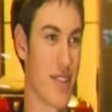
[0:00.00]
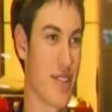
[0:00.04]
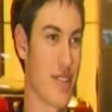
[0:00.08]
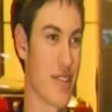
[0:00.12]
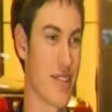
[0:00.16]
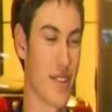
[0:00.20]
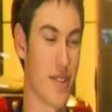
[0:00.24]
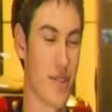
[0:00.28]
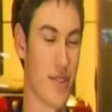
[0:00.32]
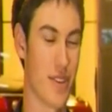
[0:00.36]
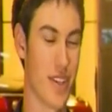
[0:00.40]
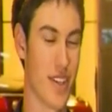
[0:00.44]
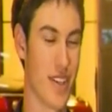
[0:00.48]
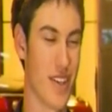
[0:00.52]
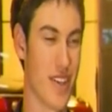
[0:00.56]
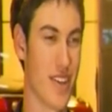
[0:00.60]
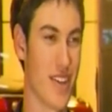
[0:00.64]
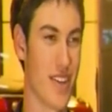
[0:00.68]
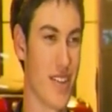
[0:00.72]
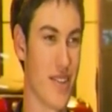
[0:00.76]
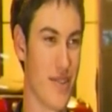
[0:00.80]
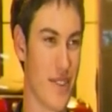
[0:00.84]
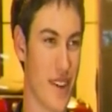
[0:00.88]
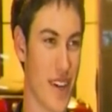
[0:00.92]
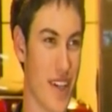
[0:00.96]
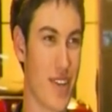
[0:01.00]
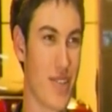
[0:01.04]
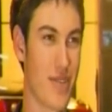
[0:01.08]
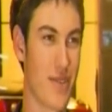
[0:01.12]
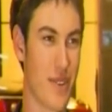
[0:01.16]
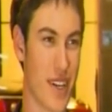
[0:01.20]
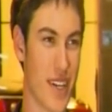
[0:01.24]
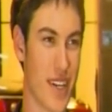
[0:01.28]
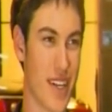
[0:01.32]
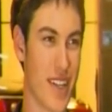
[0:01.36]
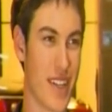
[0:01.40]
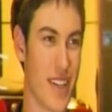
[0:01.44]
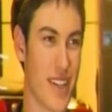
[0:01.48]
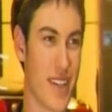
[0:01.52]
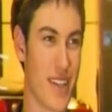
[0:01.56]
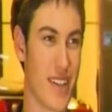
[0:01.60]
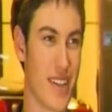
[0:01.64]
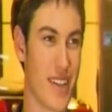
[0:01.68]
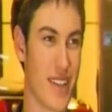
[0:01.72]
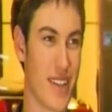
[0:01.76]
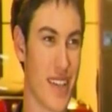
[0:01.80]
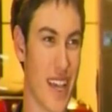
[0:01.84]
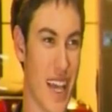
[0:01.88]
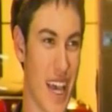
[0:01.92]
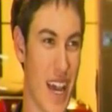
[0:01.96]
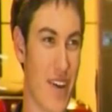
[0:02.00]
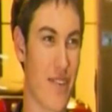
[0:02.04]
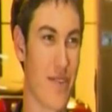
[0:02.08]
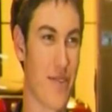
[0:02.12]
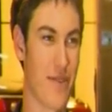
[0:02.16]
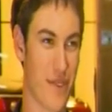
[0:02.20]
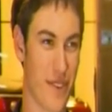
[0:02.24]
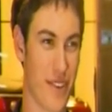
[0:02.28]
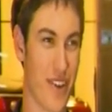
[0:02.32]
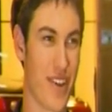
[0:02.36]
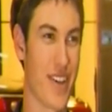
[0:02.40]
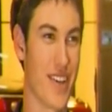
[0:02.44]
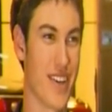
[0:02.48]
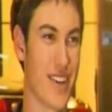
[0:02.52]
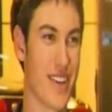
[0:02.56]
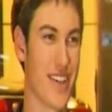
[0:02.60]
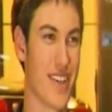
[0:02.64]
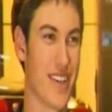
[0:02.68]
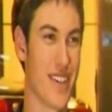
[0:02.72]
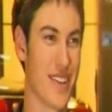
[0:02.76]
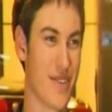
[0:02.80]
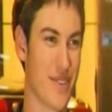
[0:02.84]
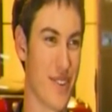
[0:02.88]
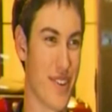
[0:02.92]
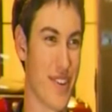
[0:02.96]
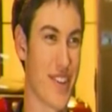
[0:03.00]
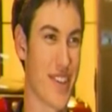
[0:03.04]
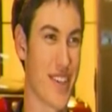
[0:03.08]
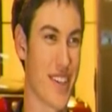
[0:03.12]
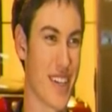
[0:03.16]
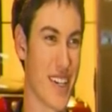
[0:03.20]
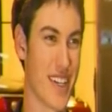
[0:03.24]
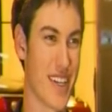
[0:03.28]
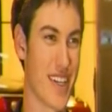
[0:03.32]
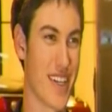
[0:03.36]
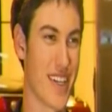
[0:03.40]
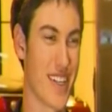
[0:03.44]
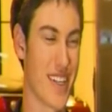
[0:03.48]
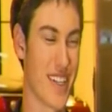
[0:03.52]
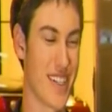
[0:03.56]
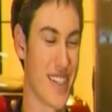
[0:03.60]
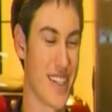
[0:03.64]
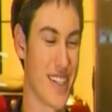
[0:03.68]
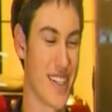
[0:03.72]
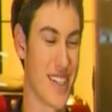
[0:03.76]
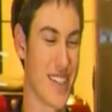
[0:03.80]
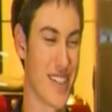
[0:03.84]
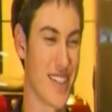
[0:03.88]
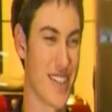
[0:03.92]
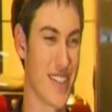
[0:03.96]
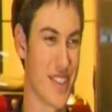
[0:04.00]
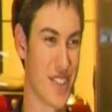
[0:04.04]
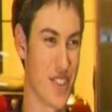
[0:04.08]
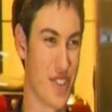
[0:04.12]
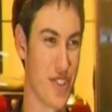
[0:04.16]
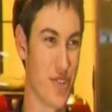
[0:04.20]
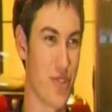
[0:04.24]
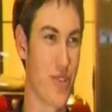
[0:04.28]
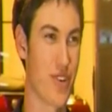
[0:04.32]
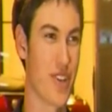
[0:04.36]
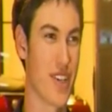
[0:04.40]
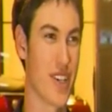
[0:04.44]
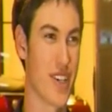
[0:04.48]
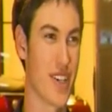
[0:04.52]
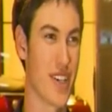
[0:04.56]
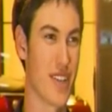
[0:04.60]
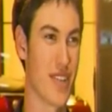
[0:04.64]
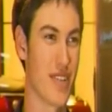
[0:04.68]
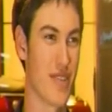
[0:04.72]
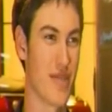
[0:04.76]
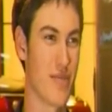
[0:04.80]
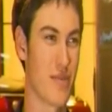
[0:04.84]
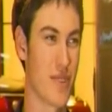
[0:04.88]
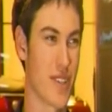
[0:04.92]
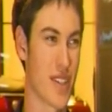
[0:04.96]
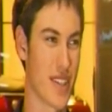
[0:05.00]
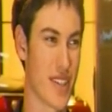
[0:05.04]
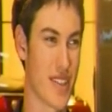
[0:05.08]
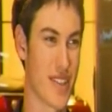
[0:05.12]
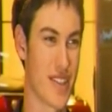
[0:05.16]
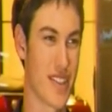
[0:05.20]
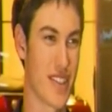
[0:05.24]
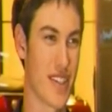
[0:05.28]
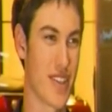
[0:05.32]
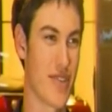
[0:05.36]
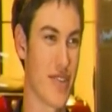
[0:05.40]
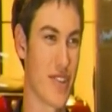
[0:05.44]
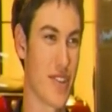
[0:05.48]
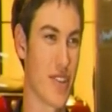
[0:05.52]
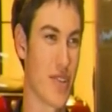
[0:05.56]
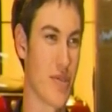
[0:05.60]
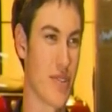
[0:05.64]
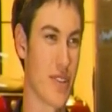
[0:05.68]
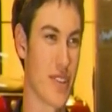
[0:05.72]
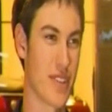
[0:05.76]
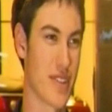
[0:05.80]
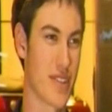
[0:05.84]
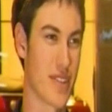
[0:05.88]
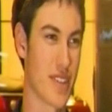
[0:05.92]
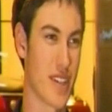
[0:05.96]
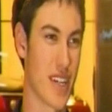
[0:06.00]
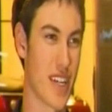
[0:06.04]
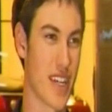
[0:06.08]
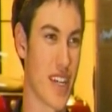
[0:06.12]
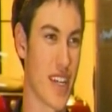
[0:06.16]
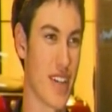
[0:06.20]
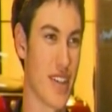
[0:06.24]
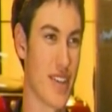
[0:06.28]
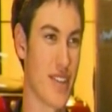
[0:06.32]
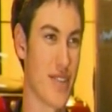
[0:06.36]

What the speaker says: So find a way to have fun with it and enjoy it, because you never know when it's going to